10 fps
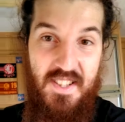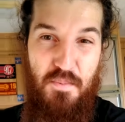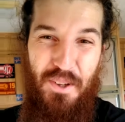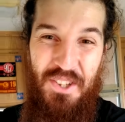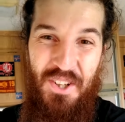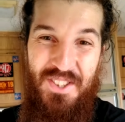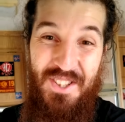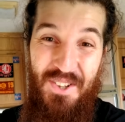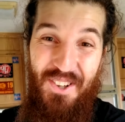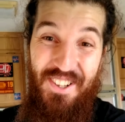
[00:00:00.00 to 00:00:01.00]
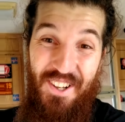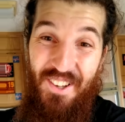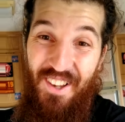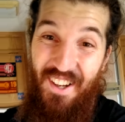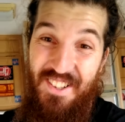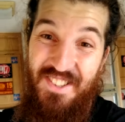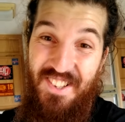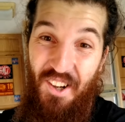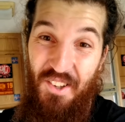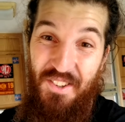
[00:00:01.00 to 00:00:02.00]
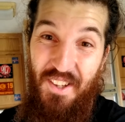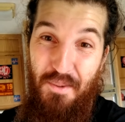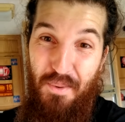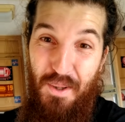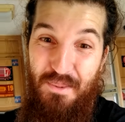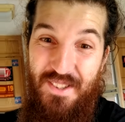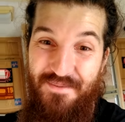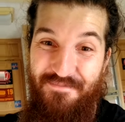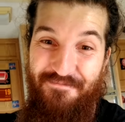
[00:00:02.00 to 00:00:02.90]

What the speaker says: has been your tutorial on installing light bulbs.